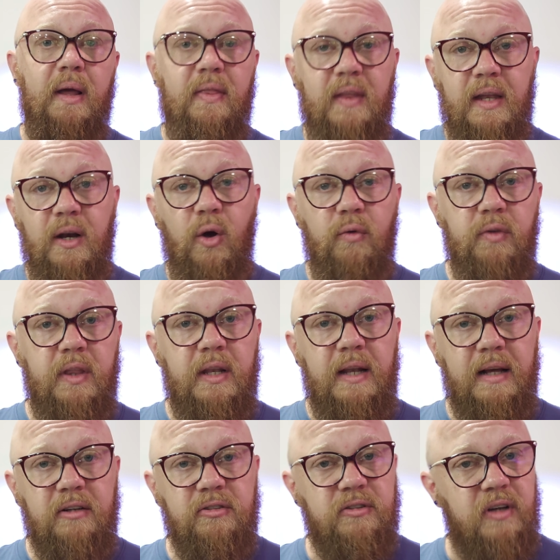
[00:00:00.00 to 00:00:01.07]
And then over the
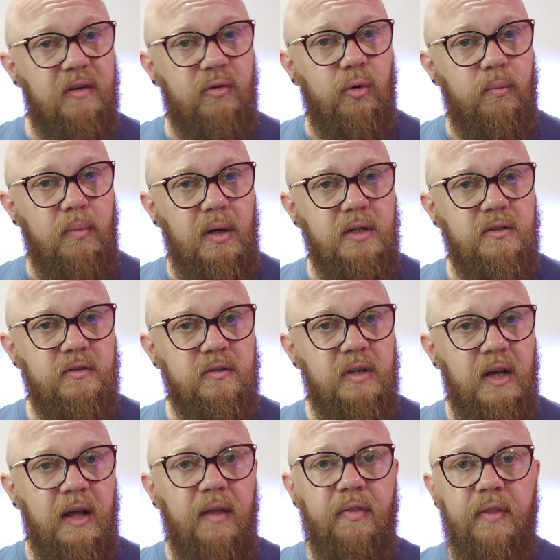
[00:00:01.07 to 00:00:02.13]
next several months,
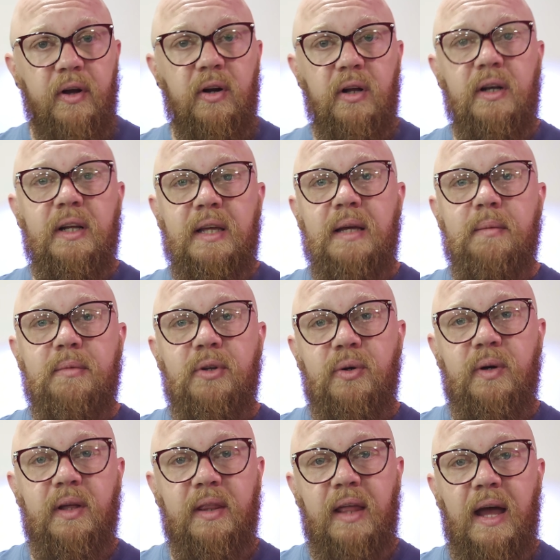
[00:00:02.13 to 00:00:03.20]
they're going to keep
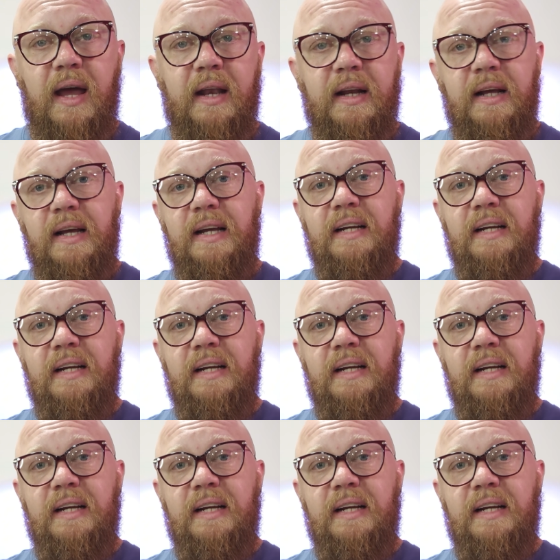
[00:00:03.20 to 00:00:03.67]
doing that.